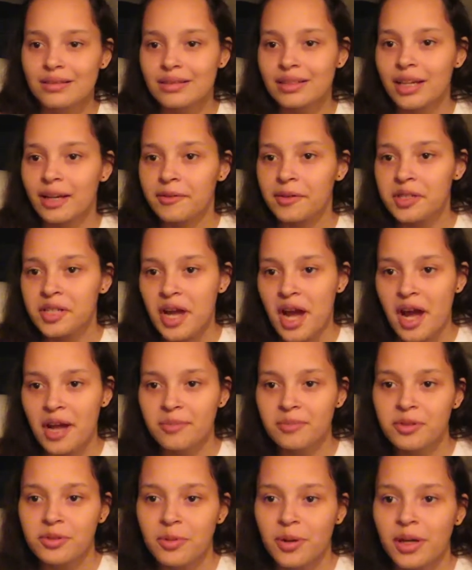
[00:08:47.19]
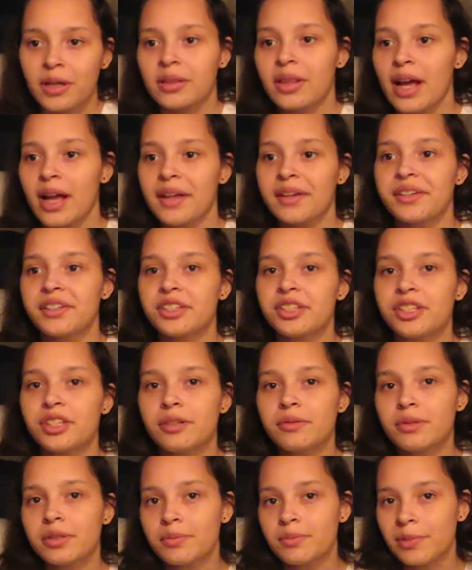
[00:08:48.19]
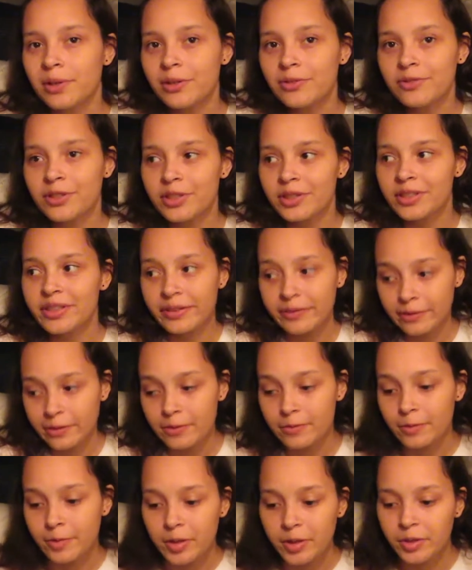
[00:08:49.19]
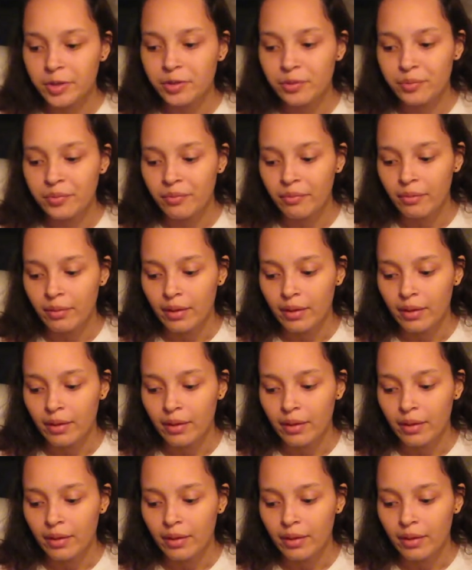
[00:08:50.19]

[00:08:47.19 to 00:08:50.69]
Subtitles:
there were times where like she was moved to a different room,